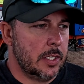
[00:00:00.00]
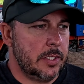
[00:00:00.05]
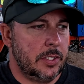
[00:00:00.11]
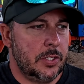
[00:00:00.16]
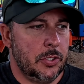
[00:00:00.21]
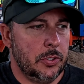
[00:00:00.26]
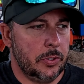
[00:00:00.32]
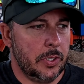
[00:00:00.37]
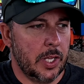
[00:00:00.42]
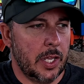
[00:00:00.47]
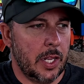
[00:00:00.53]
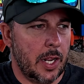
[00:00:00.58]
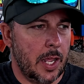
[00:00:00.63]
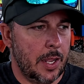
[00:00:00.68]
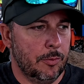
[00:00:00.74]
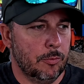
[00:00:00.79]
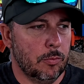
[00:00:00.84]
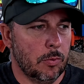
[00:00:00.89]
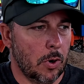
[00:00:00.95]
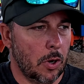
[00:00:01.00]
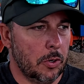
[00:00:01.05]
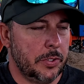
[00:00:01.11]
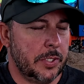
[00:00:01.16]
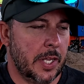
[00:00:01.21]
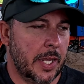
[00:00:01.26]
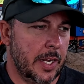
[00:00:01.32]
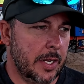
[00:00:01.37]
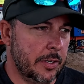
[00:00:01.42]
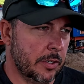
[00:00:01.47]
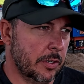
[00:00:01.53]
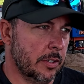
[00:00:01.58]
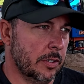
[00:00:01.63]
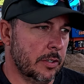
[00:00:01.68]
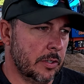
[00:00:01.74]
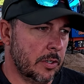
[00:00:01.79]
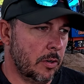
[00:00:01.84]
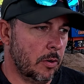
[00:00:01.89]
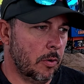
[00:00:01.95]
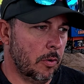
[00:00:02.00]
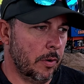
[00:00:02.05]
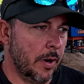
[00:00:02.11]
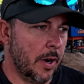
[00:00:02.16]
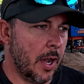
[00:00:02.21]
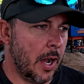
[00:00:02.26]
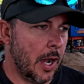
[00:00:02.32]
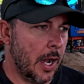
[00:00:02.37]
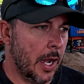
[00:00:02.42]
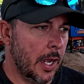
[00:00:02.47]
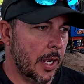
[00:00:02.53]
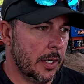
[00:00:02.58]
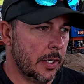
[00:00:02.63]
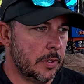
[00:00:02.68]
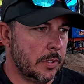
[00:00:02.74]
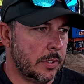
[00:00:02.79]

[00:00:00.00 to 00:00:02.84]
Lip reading: to get a rotator or not.